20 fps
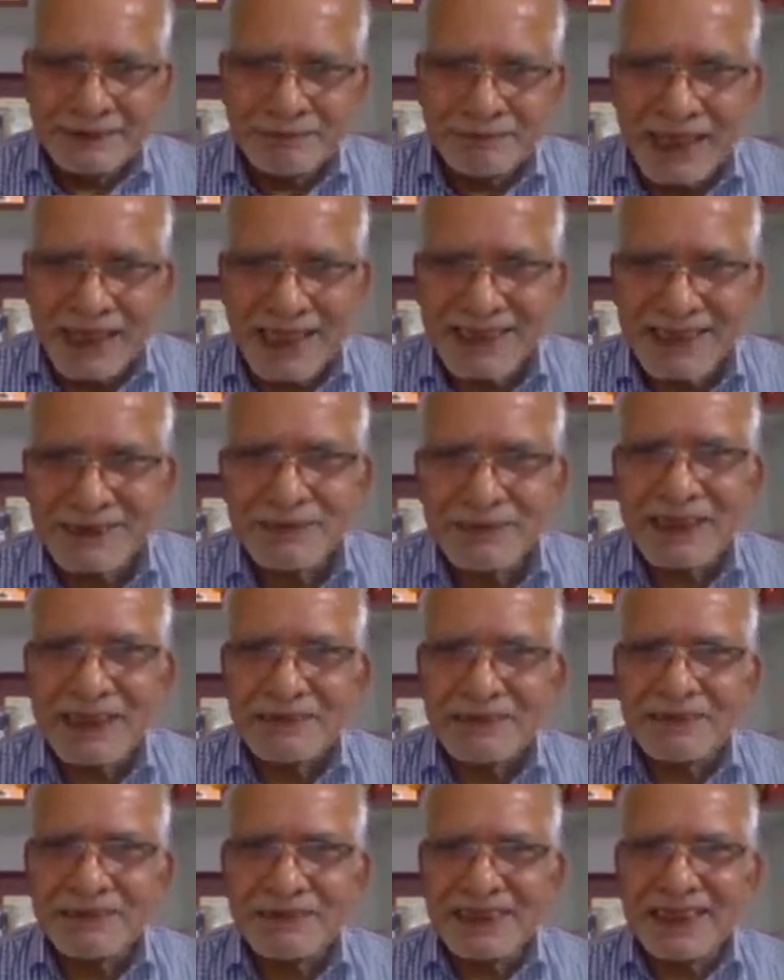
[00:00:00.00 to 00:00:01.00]
Marris
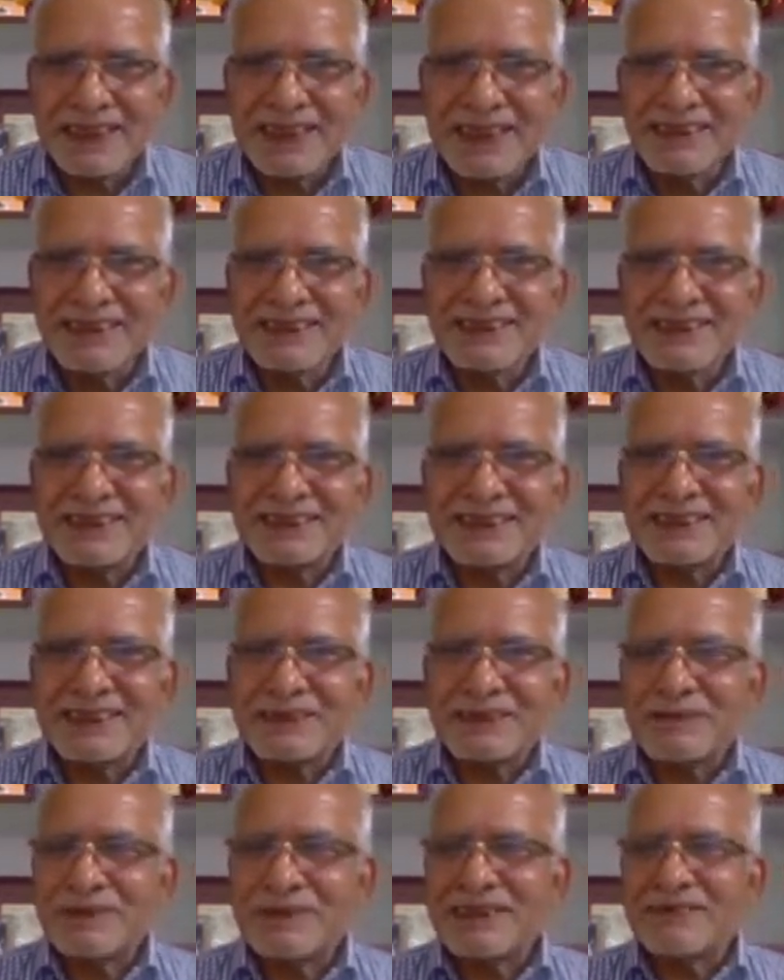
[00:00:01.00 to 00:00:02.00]
became a very highly
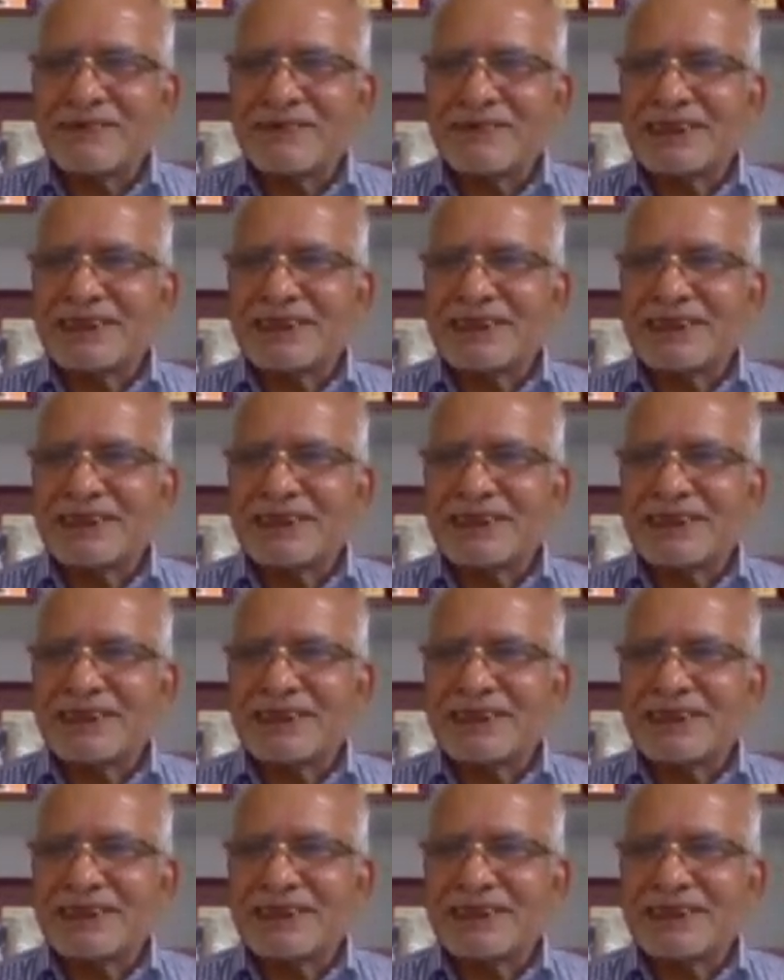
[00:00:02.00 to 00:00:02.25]
successful civil